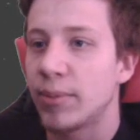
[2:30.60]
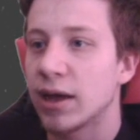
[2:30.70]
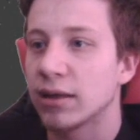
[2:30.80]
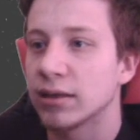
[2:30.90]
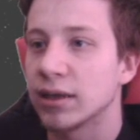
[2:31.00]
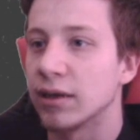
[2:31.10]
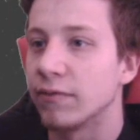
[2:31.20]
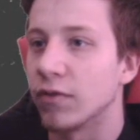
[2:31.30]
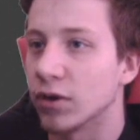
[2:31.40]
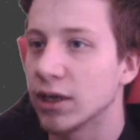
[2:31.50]
But
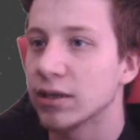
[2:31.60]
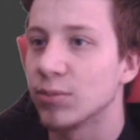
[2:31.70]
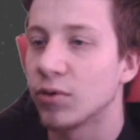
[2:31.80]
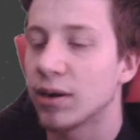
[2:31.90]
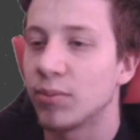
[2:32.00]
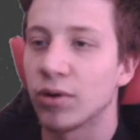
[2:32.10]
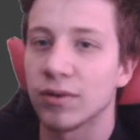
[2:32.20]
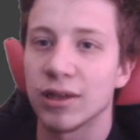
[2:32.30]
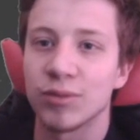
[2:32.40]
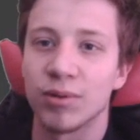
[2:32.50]
for this, more
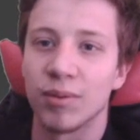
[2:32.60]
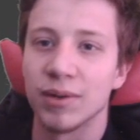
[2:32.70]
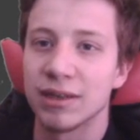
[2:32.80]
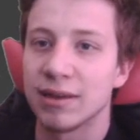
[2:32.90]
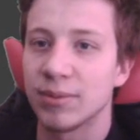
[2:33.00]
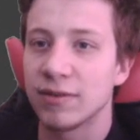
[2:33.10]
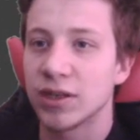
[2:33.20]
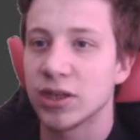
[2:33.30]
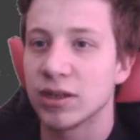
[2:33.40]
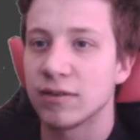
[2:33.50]
important is probably
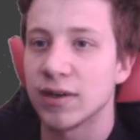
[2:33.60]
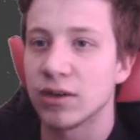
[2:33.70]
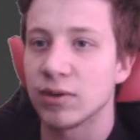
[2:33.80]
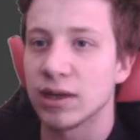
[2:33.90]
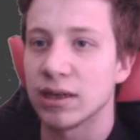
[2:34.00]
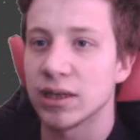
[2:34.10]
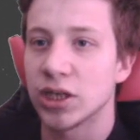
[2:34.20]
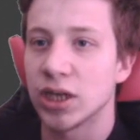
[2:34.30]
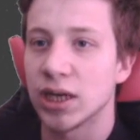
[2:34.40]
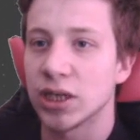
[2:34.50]
subdivision, where you can
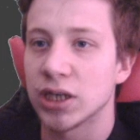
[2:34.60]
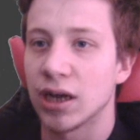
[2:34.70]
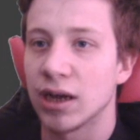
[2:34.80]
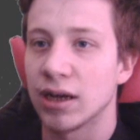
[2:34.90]
change,